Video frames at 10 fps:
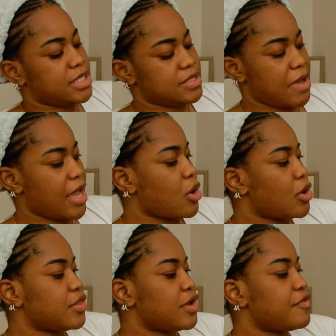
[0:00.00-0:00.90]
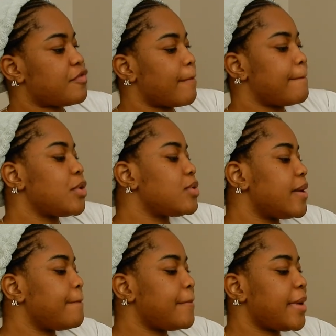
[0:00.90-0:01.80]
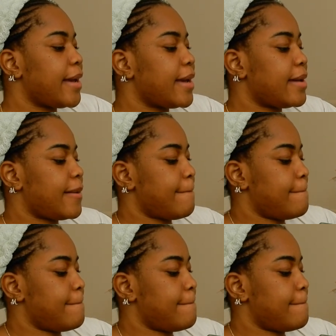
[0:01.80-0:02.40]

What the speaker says: is my order from Pull and Bear.